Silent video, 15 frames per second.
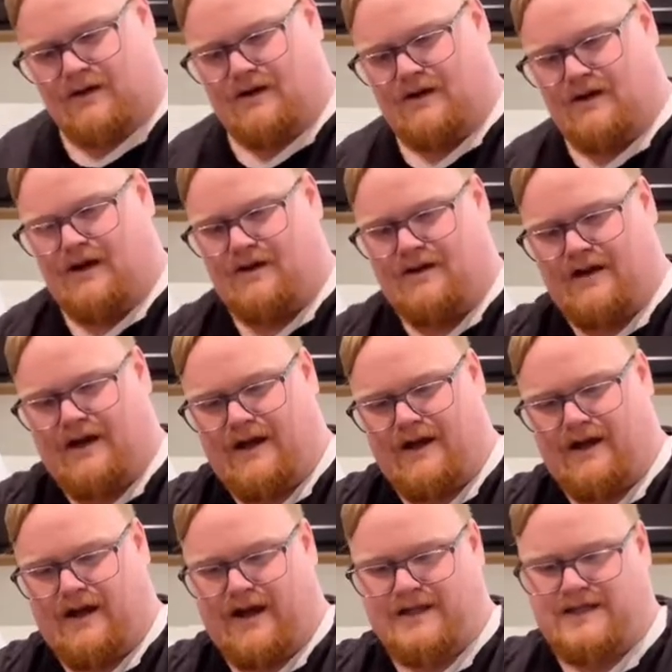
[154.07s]
And then
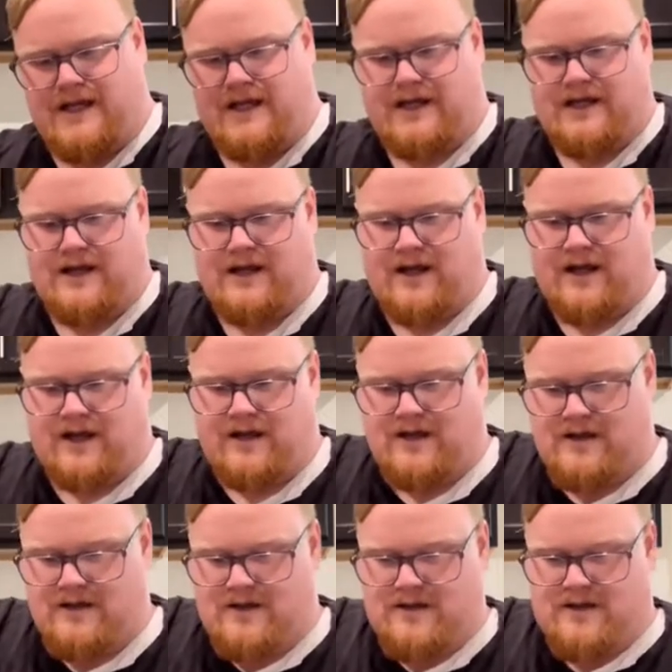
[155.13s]
I take it and I
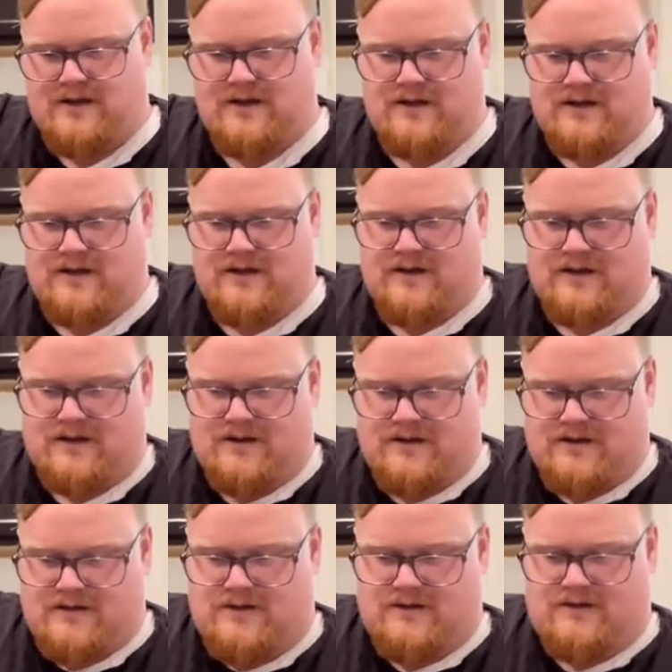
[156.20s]

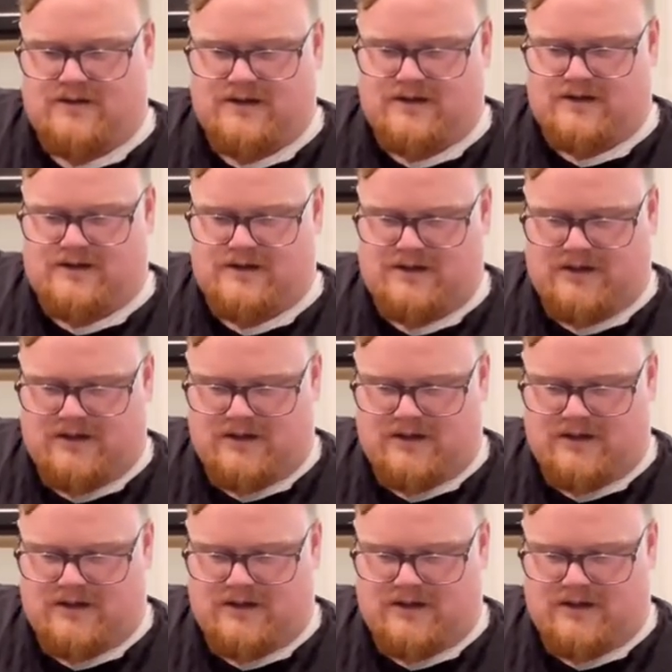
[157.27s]
do this.